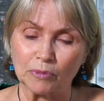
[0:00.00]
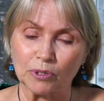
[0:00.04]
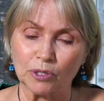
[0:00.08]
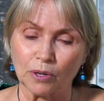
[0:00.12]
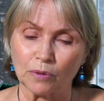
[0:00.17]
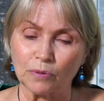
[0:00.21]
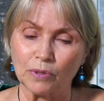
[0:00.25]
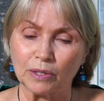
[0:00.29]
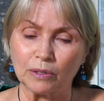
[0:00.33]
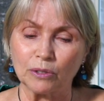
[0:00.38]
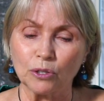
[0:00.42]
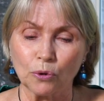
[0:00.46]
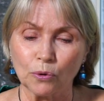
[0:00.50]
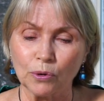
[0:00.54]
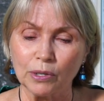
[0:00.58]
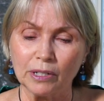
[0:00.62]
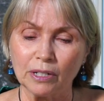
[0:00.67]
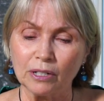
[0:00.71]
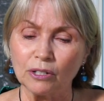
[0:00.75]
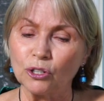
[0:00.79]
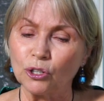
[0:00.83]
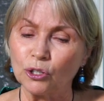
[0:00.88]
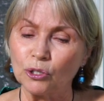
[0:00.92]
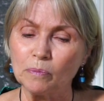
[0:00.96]
So you're in
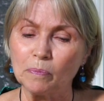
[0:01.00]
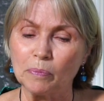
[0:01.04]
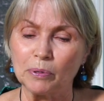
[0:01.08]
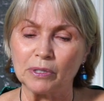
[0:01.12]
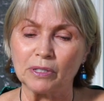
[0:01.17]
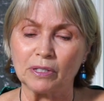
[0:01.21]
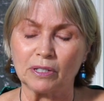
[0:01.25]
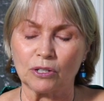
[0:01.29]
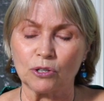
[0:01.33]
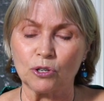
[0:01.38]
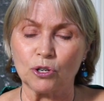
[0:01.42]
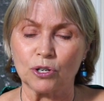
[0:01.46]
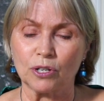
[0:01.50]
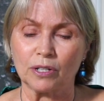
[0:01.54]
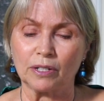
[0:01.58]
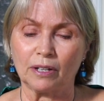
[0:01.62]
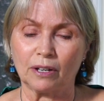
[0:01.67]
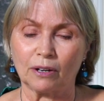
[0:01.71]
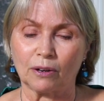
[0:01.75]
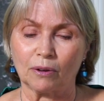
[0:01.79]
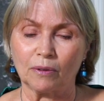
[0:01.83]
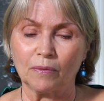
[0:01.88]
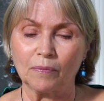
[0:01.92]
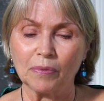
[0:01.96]
a good position
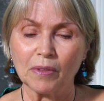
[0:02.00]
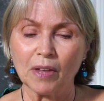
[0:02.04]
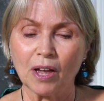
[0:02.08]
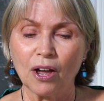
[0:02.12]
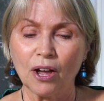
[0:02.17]
here.